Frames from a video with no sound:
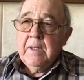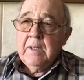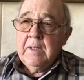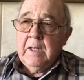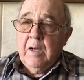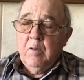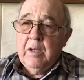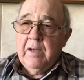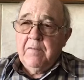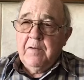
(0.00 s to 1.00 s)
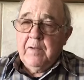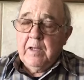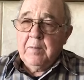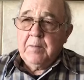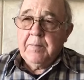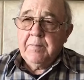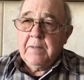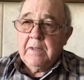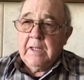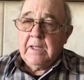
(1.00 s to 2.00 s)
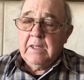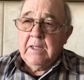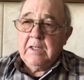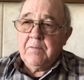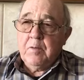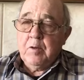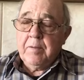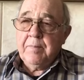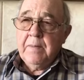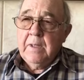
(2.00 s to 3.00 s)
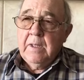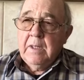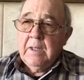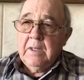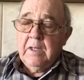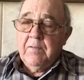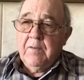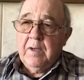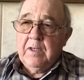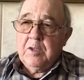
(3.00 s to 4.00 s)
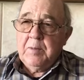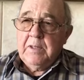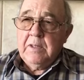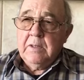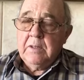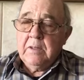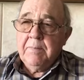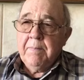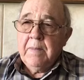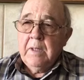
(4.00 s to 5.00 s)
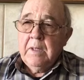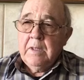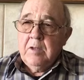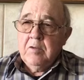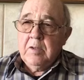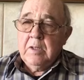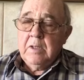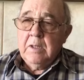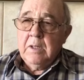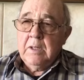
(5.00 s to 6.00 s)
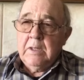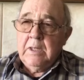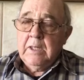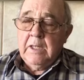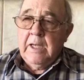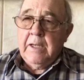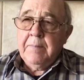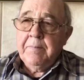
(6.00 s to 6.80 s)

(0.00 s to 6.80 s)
now we have developed techniques for identifying species using DNA.